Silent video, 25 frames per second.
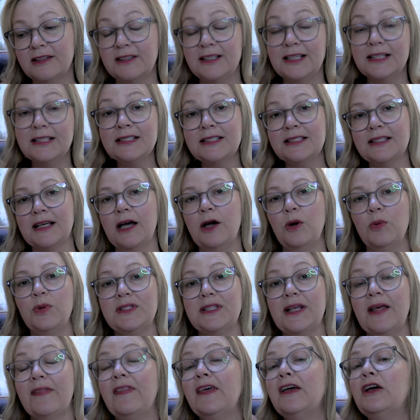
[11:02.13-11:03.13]
the insight
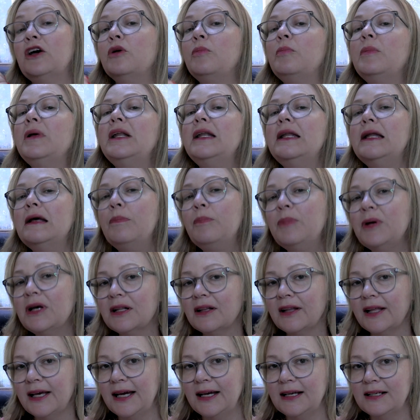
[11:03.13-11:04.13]
was that they could
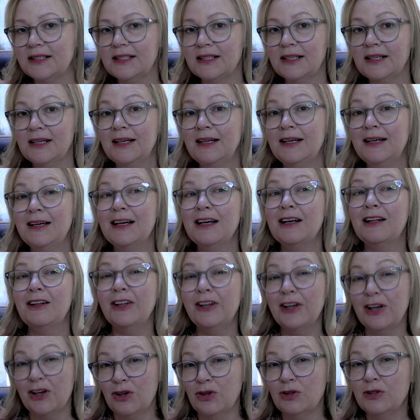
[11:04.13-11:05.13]
manipulate
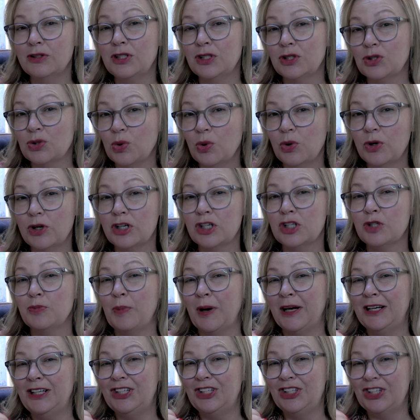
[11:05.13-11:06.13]
clinical disorders
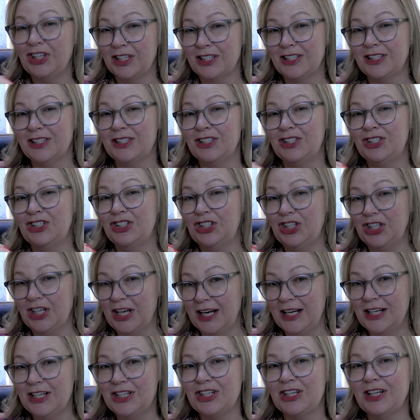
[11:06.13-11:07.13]
by just
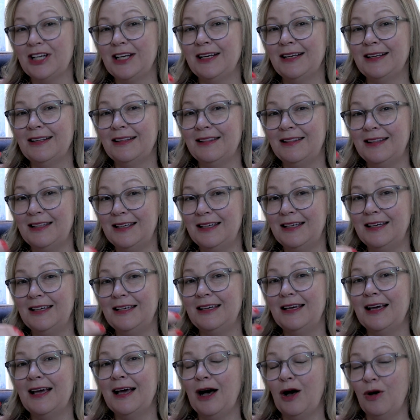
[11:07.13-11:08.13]
changing
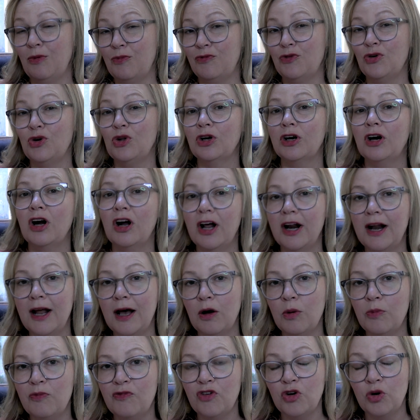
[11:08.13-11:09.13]
the helpful or
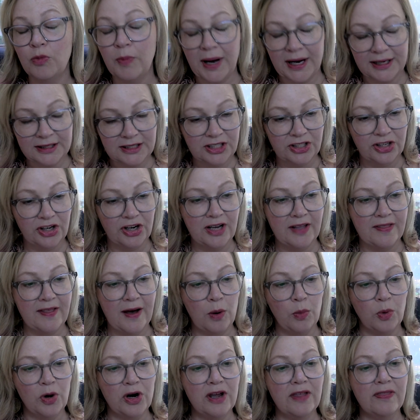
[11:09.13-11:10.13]
unhelpful bacteria
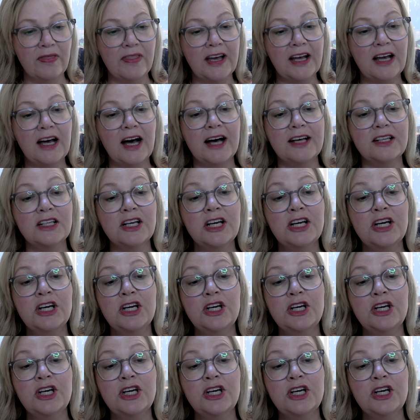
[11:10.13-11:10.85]
that were in the gut.